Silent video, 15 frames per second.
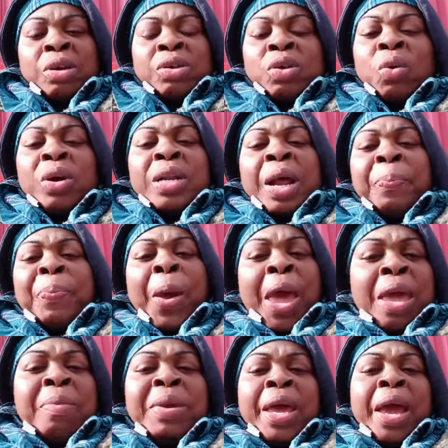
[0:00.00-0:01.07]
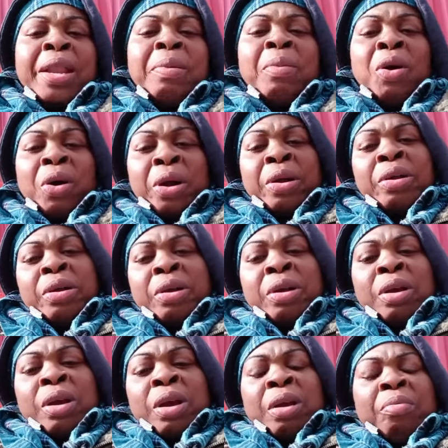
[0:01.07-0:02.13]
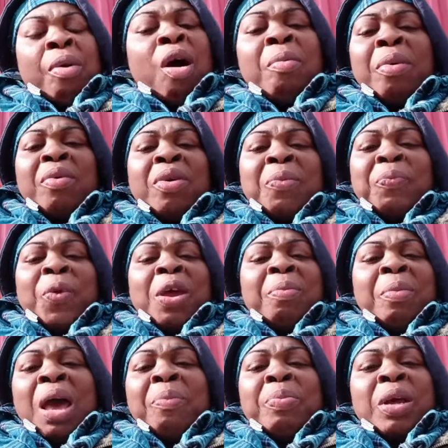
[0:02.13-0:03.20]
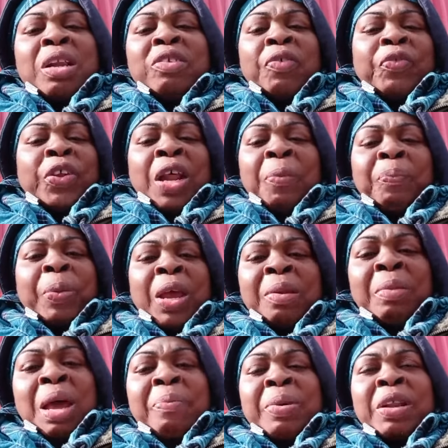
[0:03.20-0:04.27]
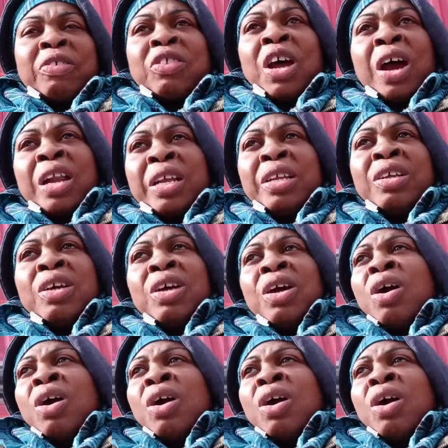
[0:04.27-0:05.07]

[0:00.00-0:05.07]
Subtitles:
You will not pay me anymore. How am I going to pay my bills if you're not paying my bills, darling?